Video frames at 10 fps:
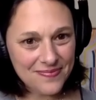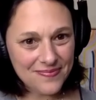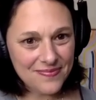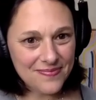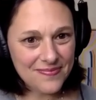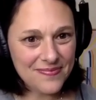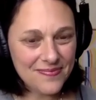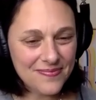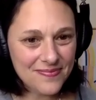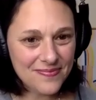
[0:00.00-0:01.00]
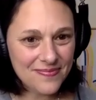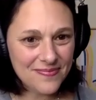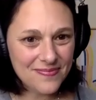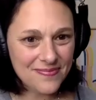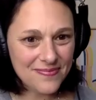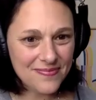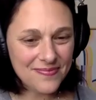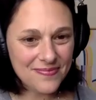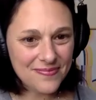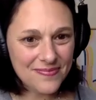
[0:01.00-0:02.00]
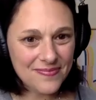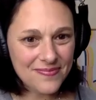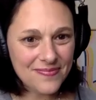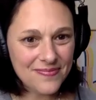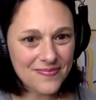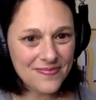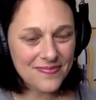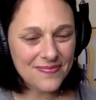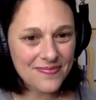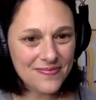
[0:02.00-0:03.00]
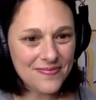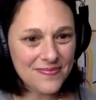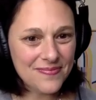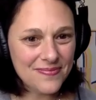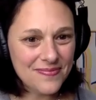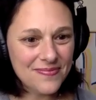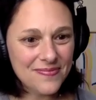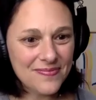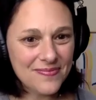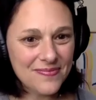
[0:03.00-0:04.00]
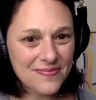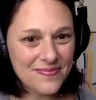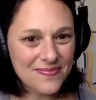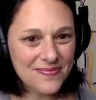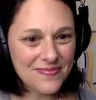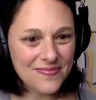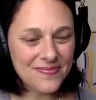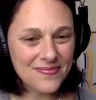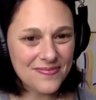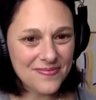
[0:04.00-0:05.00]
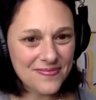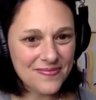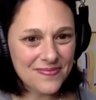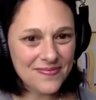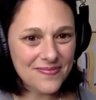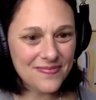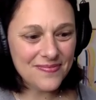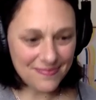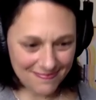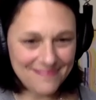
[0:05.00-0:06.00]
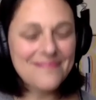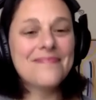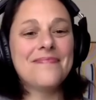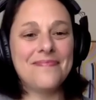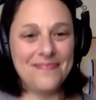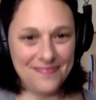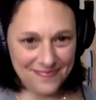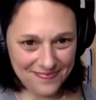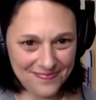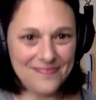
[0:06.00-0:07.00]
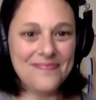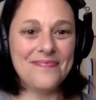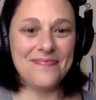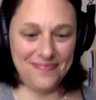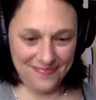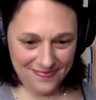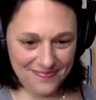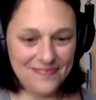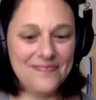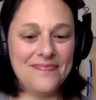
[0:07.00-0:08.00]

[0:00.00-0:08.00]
(not speaking)